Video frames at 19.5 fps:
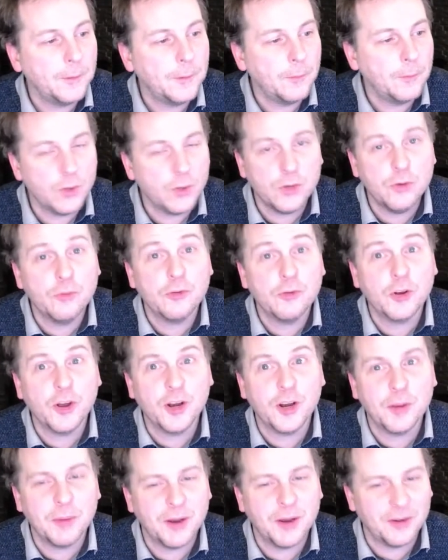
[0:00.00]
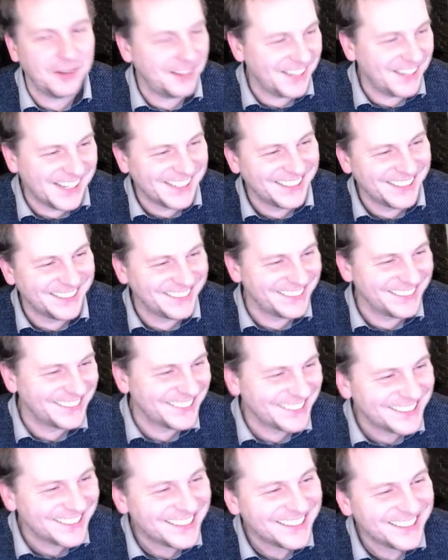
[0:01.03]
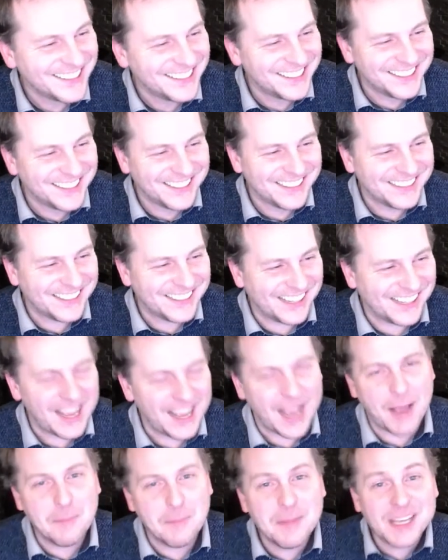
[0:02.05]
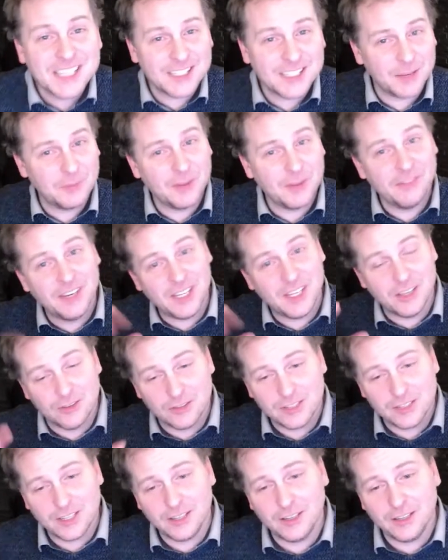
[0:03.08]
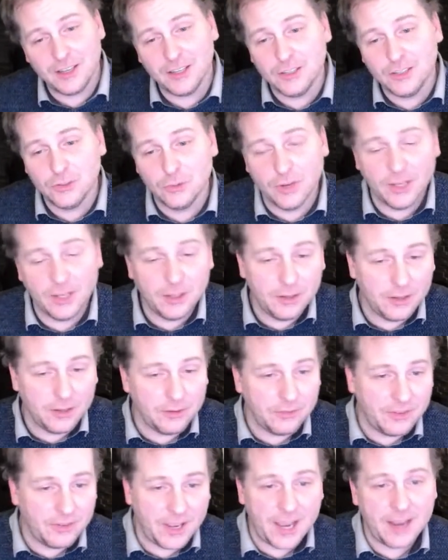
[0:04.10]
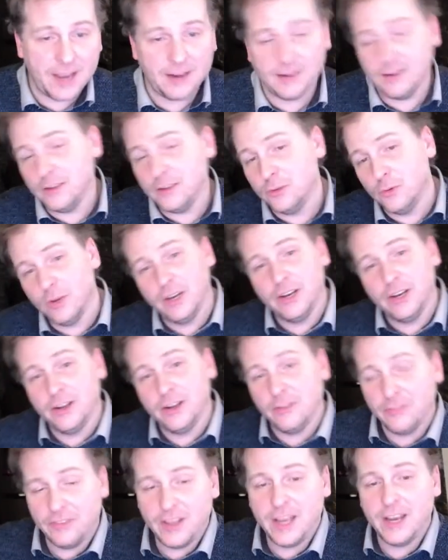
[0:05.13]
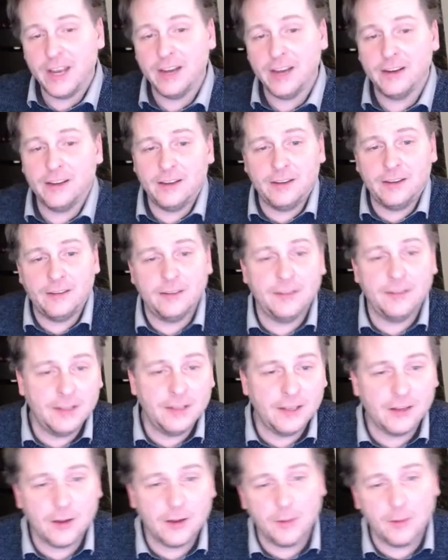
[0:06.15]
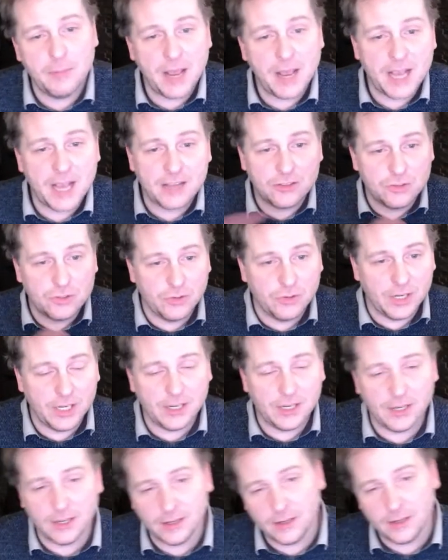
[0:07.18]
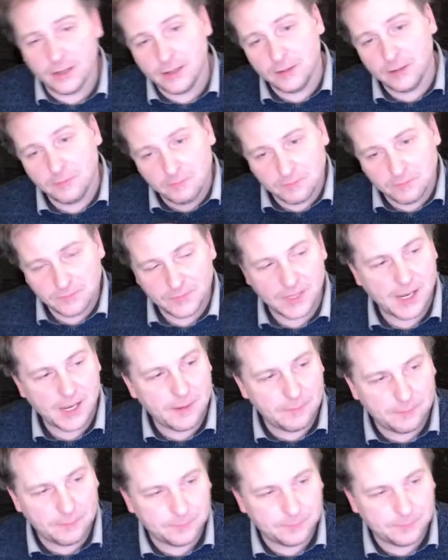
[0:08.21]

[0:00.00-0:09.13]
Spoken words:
when you forgot about it. Yeah, I mix up the videos. I do a little of that, and I do a little of that, and then I come back to it, and yeah.